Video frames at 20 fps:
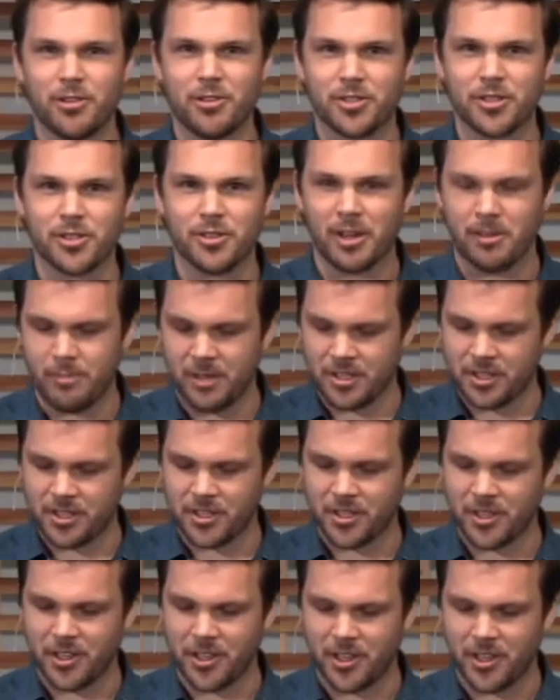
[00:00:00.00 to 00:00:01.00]
who I mentioned
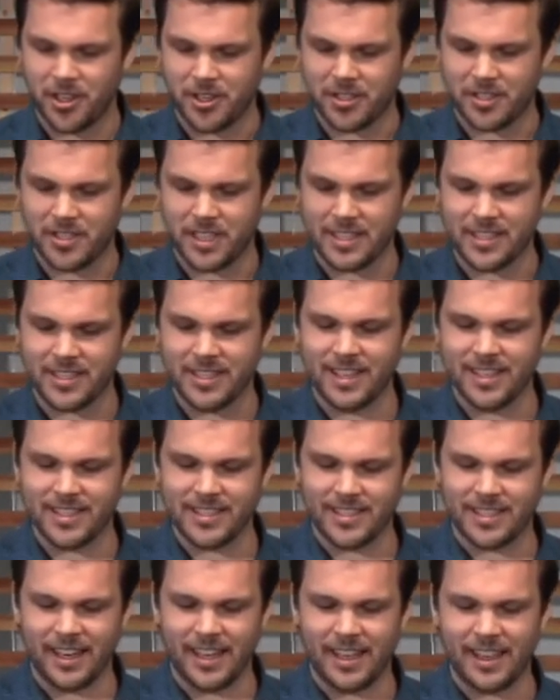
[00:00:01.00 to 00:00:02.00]
earlier, says this,
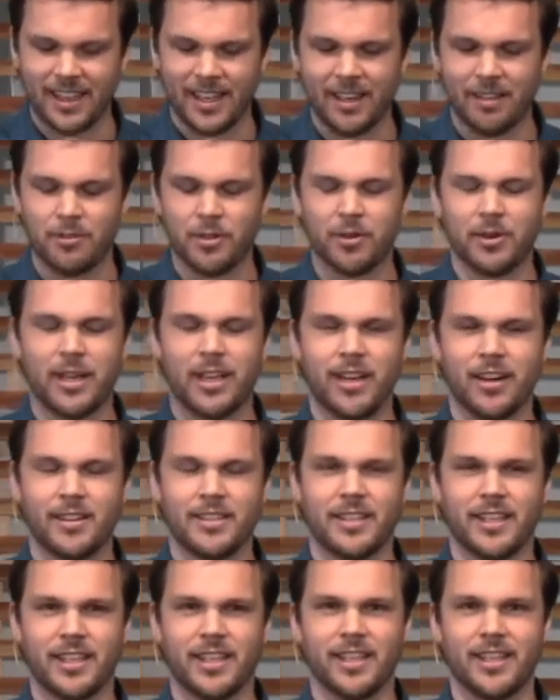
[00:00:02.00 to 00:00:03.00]
and I love the way he
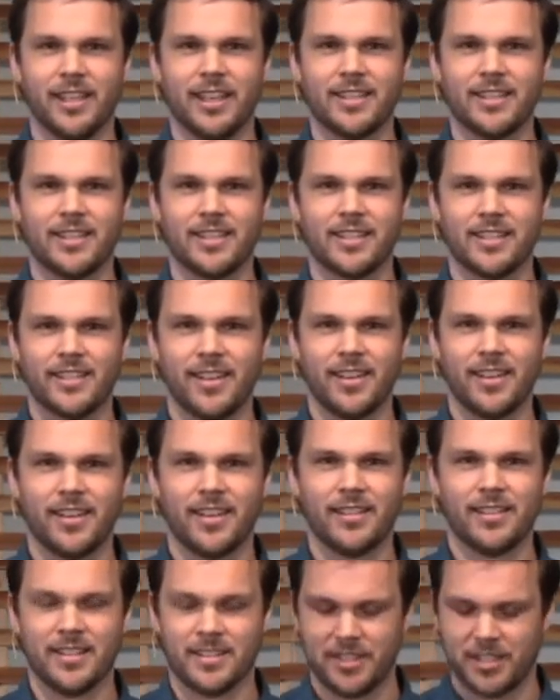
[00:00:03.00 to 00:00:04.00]
articulates
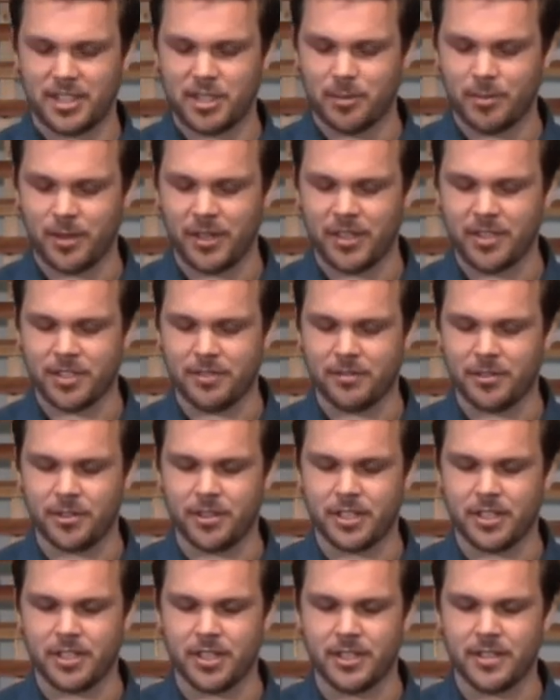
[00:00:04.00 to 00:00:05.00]
this experience of
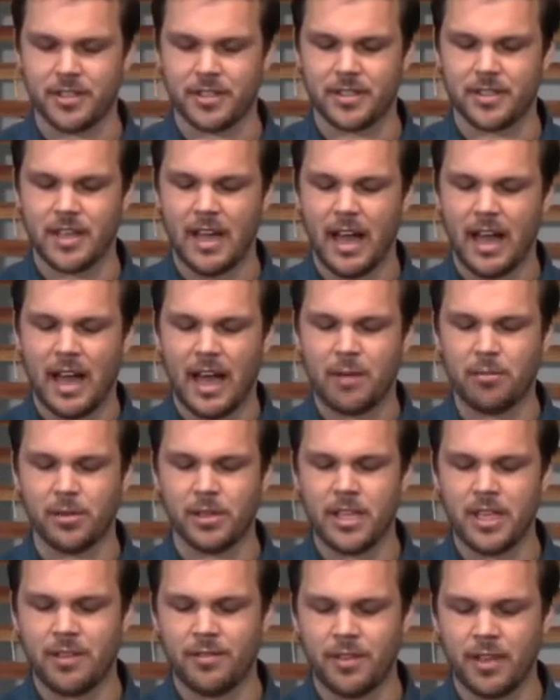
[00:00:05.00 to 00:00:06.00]
Christians. I
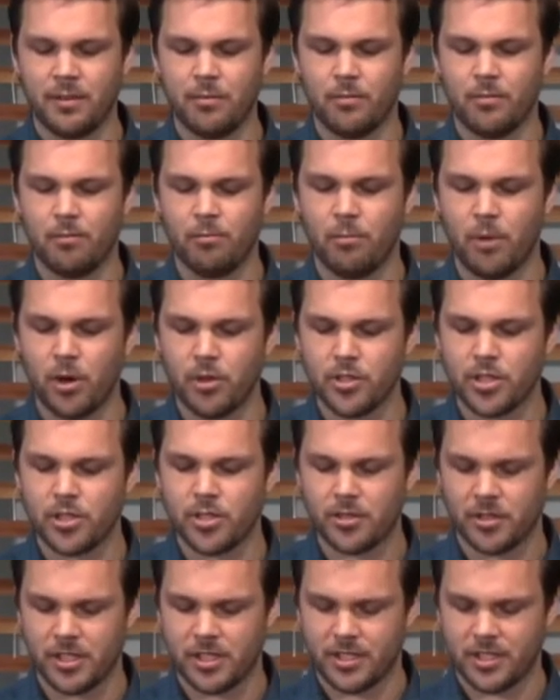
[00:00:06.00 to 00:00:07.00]
believe that most
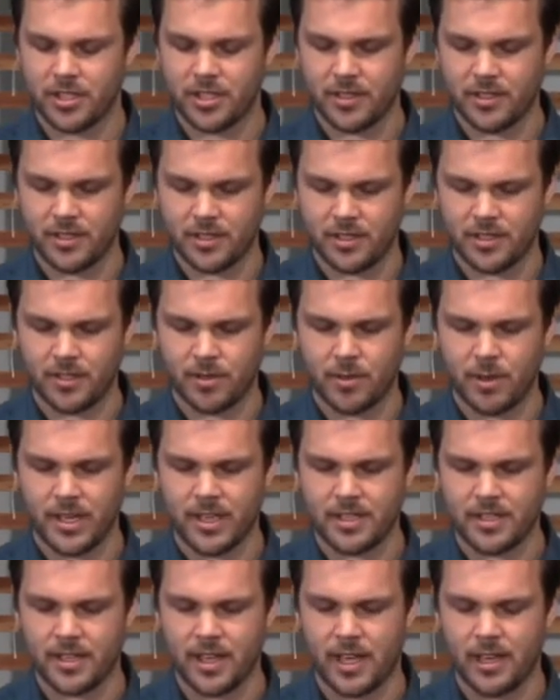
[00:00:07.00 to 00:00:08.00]
Christians, this is what he
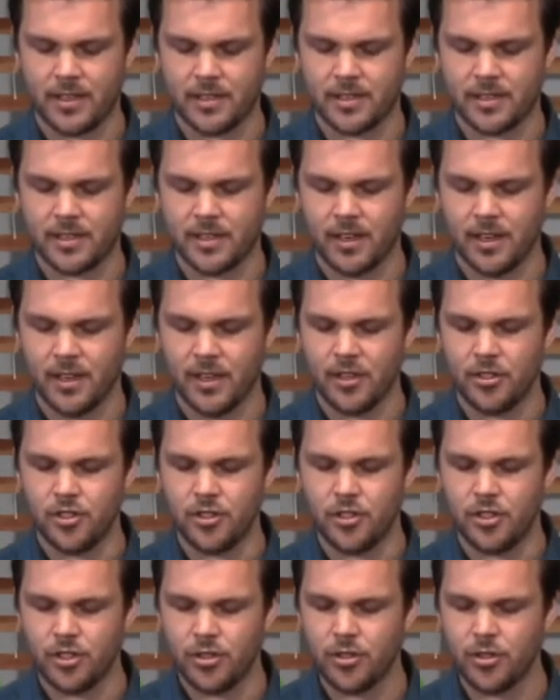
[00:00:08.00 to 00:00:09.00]
says,
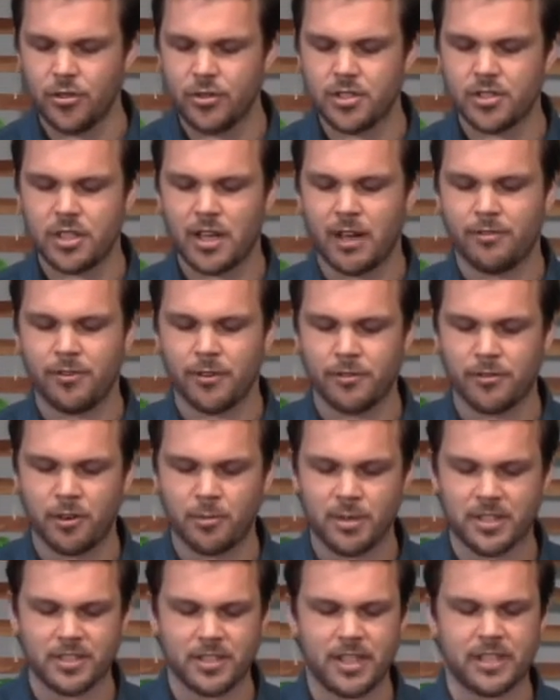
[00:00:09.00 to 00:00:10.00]
do suffer from
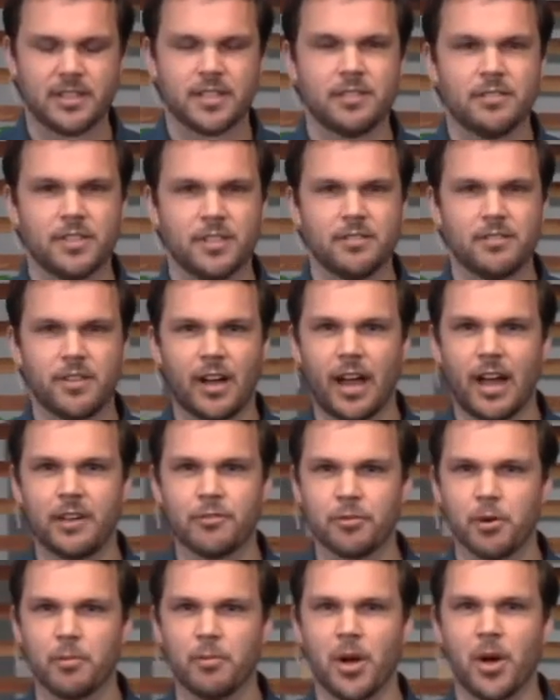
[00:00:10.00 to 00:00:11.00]
a sense of divine
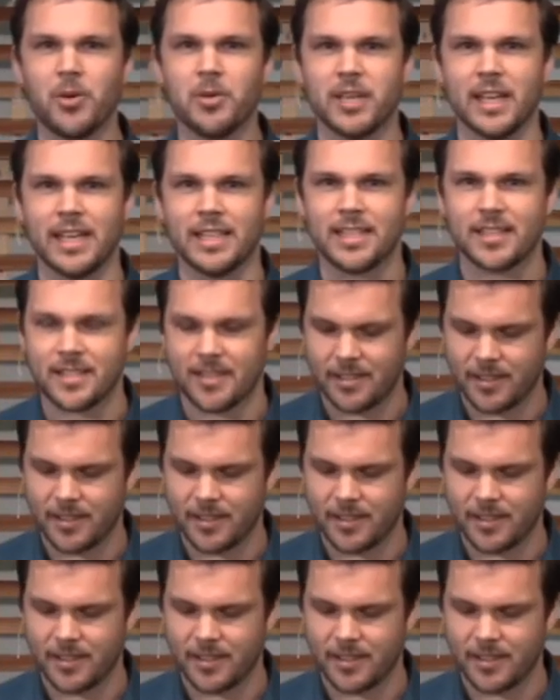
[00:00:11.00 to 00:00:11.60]
remoteness.